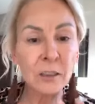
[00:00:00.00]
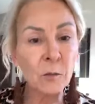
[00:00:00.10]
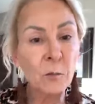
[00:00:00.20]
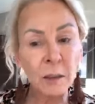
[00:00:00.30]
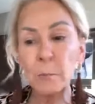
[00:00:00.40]

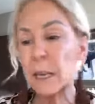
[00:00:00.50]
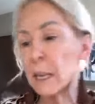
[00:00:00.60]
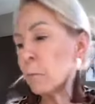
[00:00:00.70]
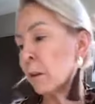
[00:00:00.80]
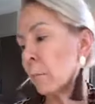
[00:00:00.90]
So with
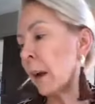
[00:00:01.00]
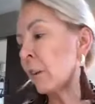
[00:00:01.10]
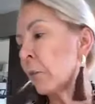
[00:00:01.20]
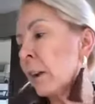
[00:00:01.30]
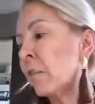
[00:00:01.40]
me, with my
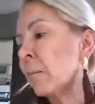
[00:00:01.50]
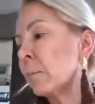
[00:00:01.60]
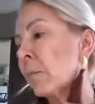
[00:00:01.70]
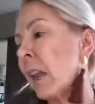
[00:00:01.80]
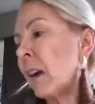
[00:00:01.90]
grief
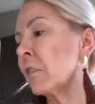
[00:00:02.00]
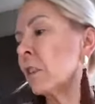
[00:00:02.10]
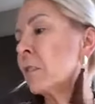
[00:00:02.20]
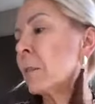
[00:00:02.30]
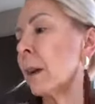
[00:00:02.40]
after
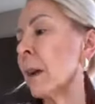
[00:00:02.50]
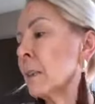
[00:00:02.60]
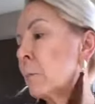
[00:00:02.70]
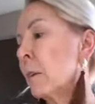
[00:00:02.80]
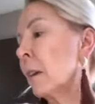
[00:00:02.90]
losing my
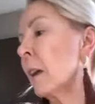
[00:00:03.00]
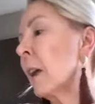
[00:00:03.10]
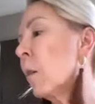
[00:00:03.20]
husband,